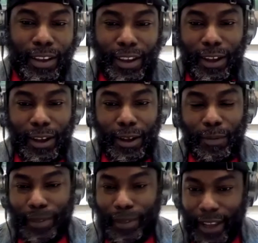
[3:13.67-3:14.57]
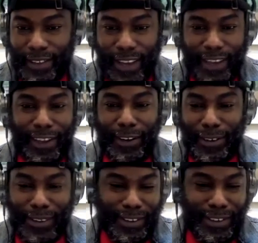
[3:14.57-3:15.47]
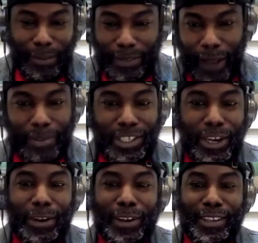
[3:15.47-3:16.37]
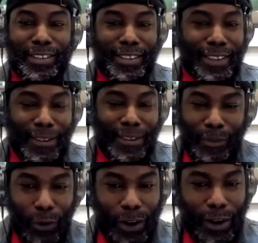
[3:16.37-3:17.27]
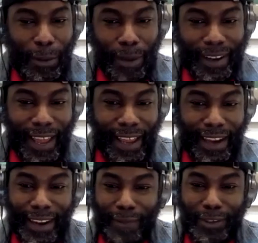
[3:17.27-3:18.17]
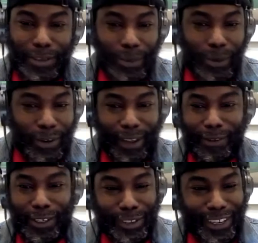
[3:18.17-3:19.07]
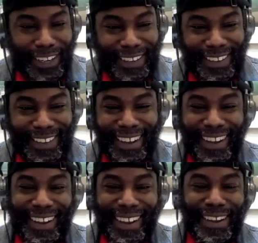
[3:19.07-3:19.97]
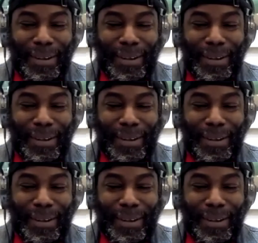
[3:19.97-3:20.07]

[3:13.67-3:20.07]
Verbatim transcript: Um, as as I sometimes share, is growing up, my dad never smoked, never drank, uh,